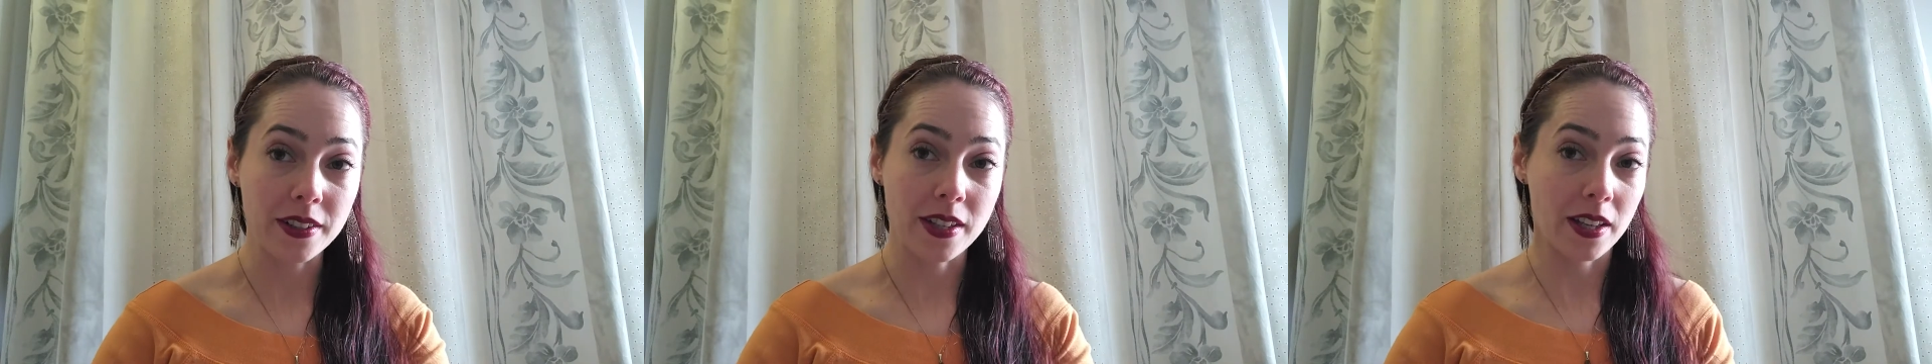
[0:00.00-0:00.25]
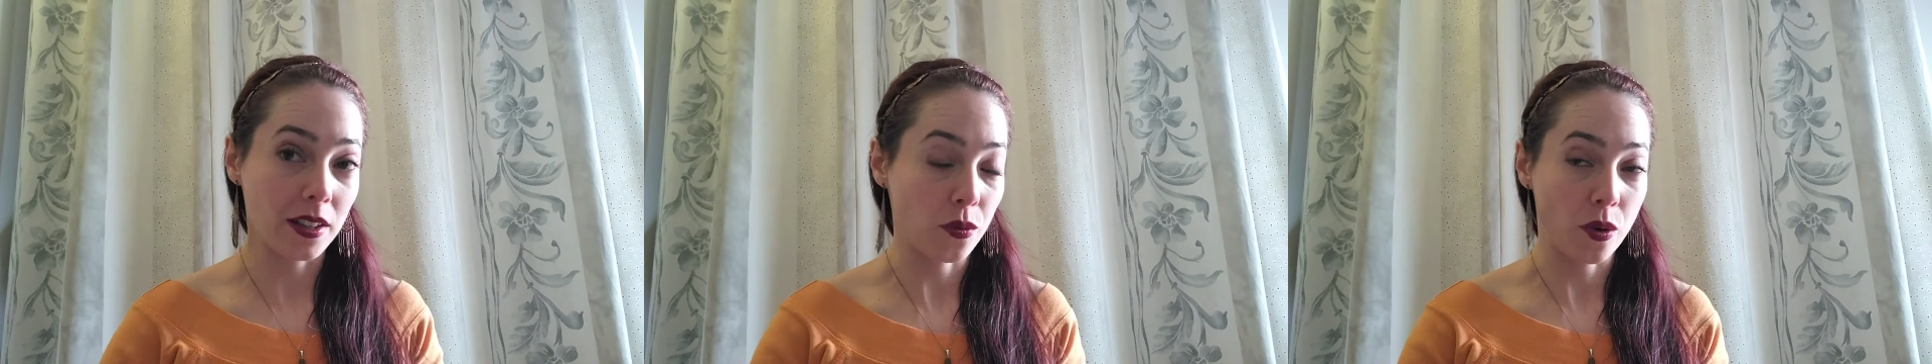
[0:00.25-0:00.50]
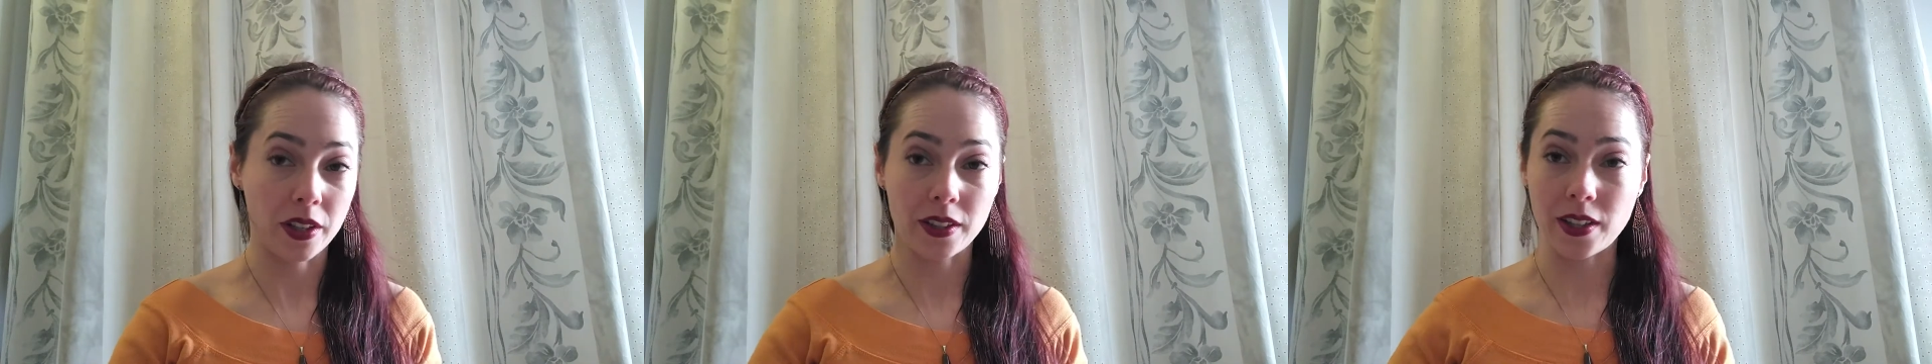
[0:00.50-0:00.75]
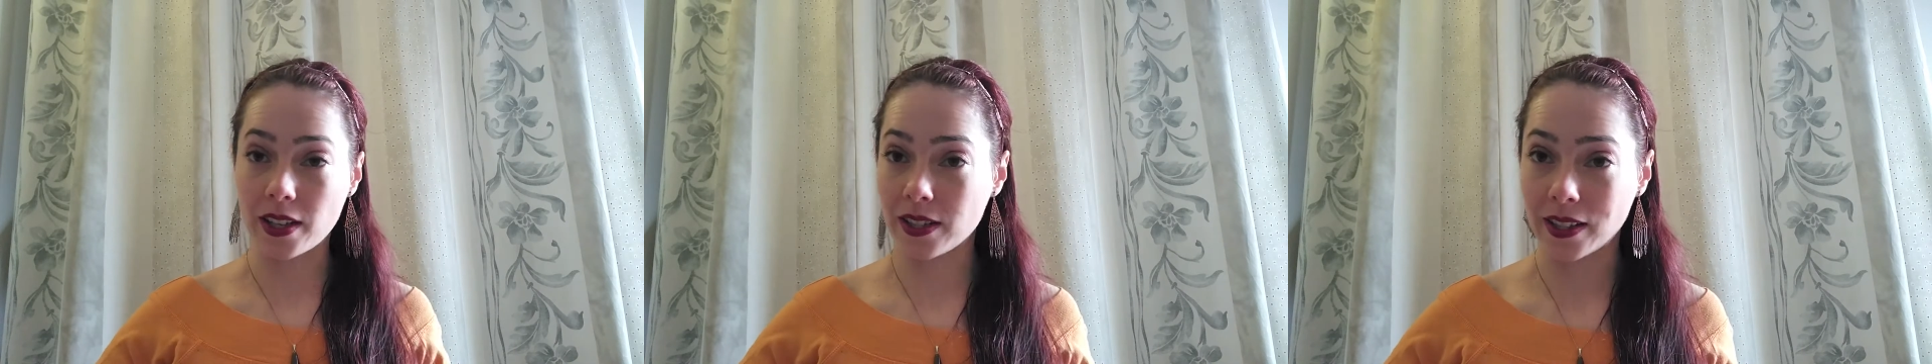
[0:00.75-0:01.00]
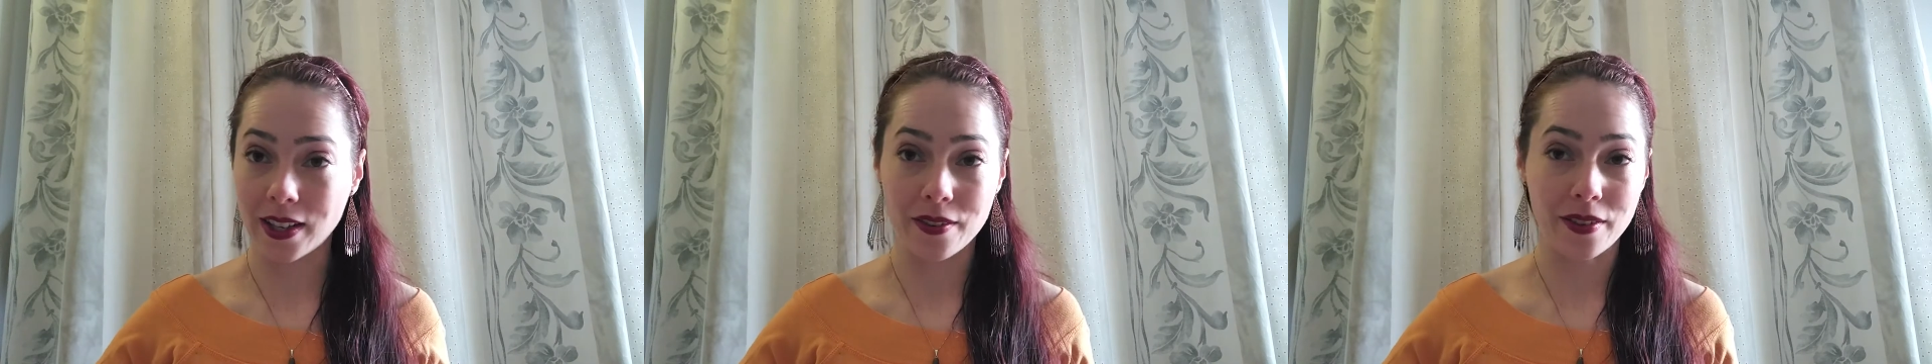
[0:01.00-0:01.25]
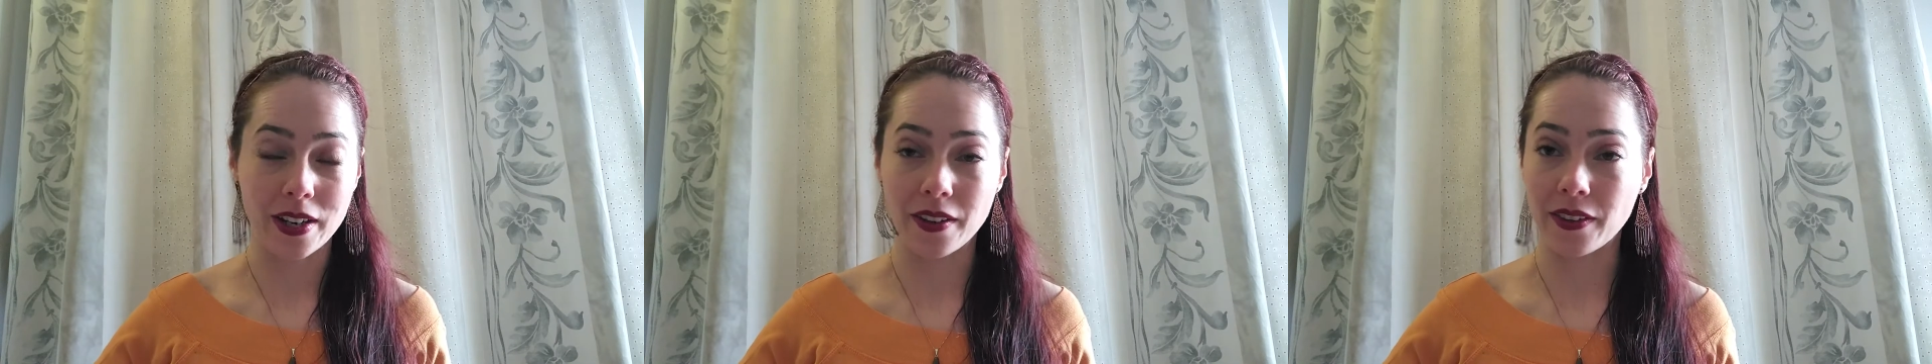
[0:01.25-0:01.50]
the other one doesn't
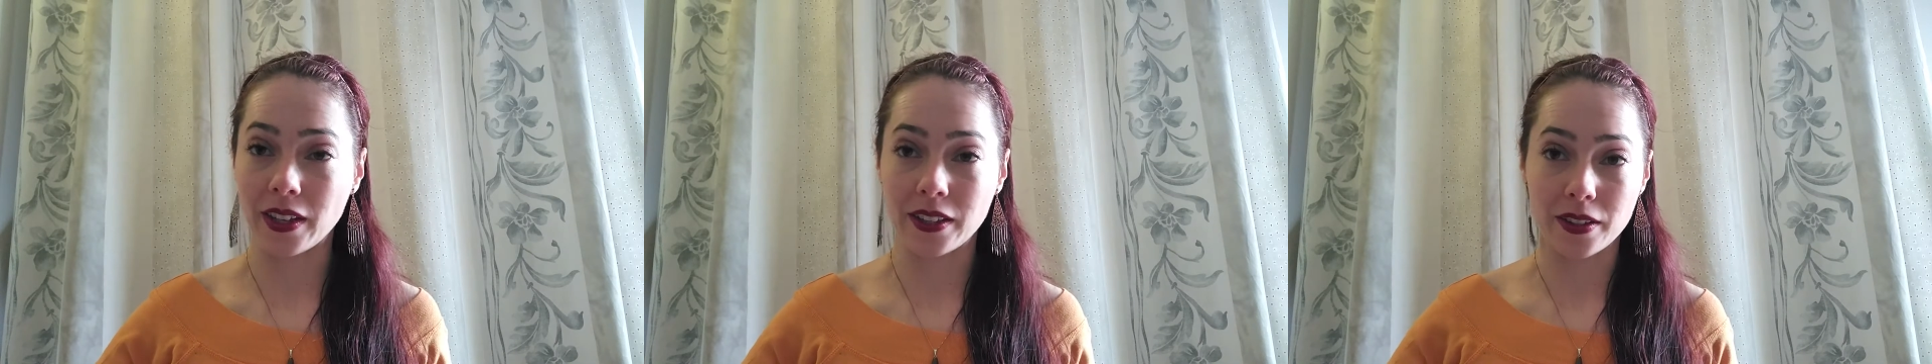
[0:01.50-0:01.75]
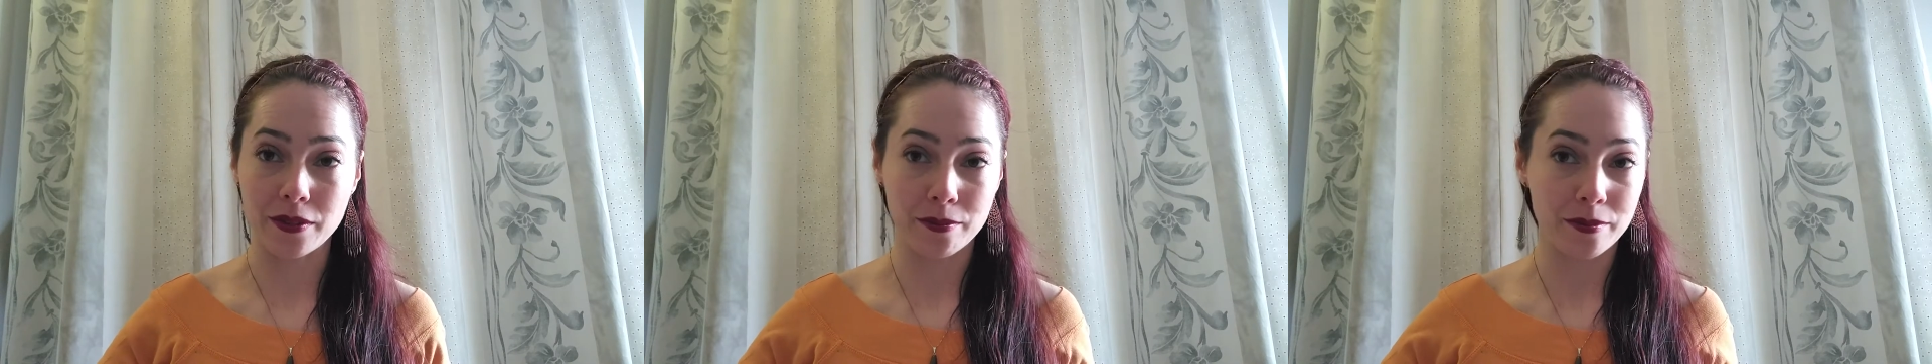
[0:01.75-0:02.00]
have anything